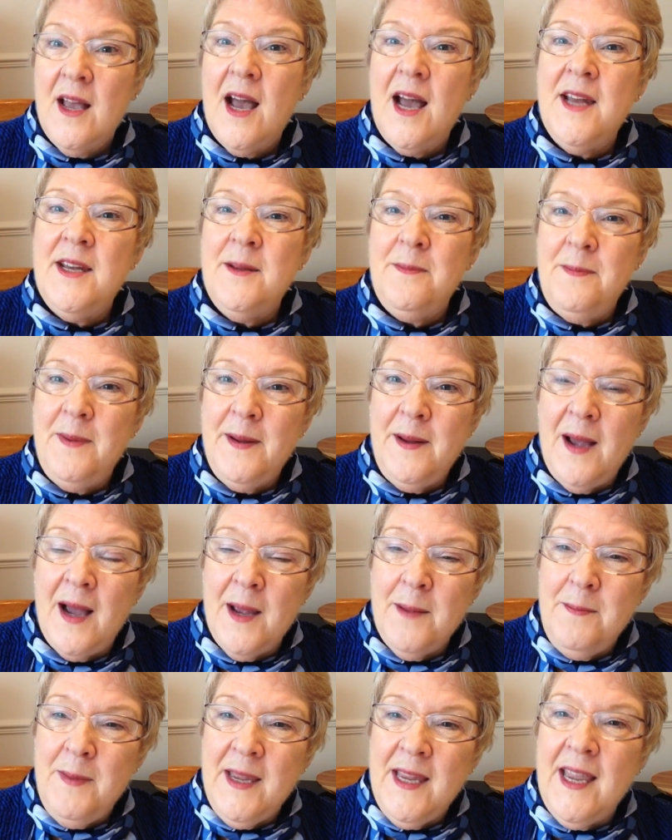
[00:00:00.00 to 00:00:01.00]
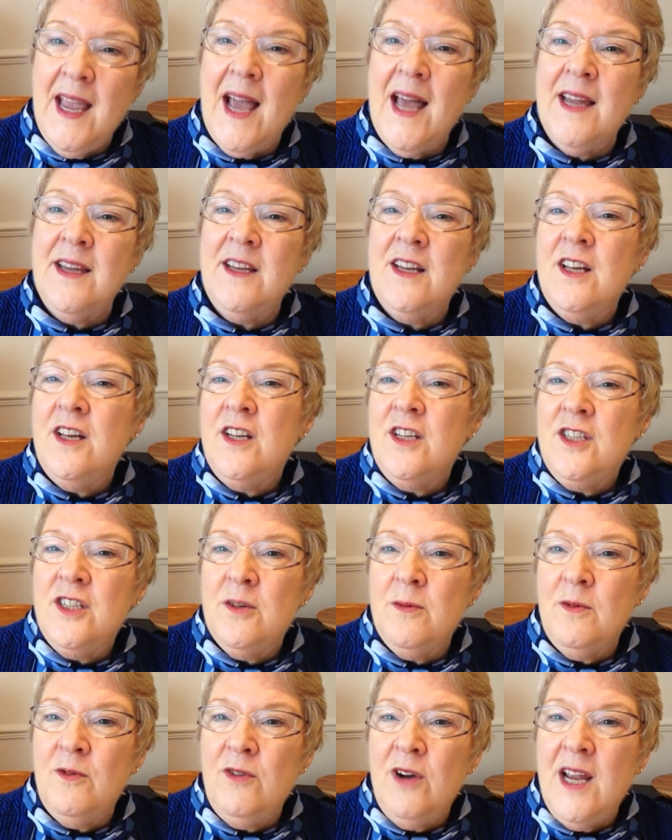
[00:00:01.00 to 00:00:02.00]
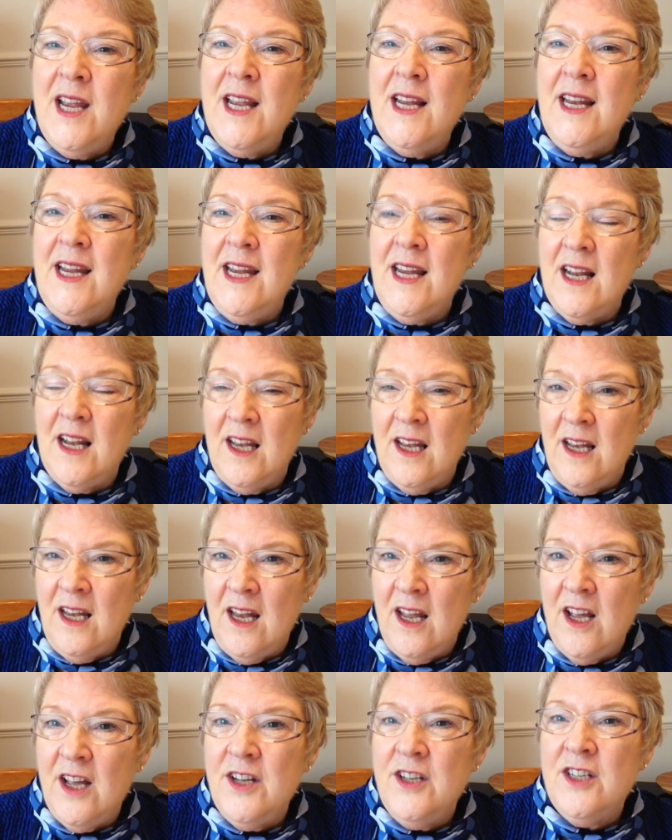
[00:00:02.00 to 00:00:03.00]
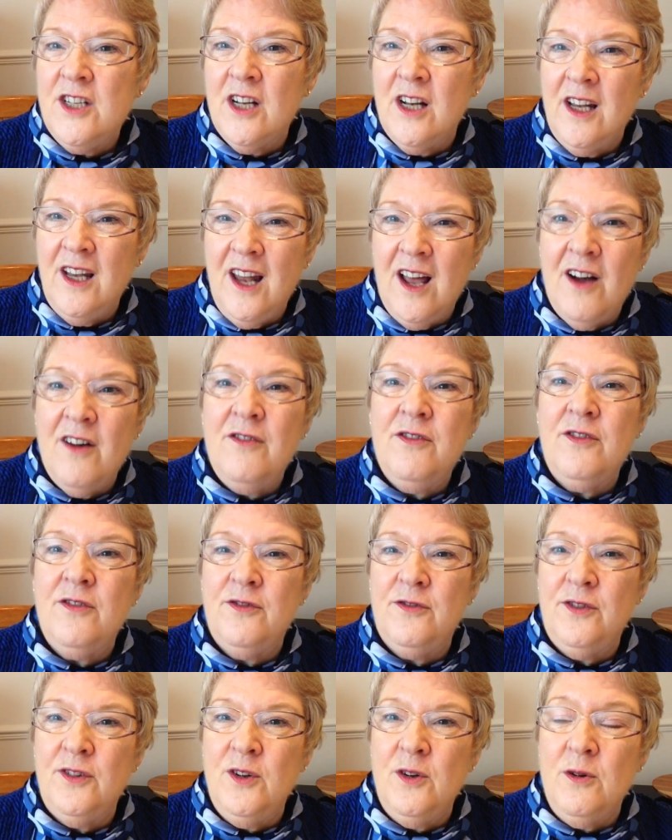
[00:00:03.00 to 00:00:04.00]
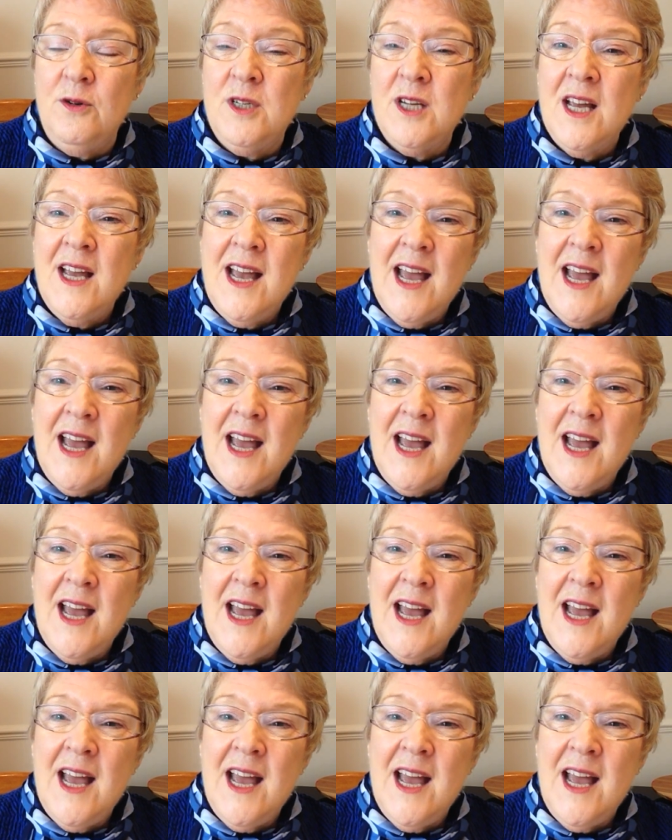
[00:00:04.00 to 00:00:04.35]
And I began to really learn to love food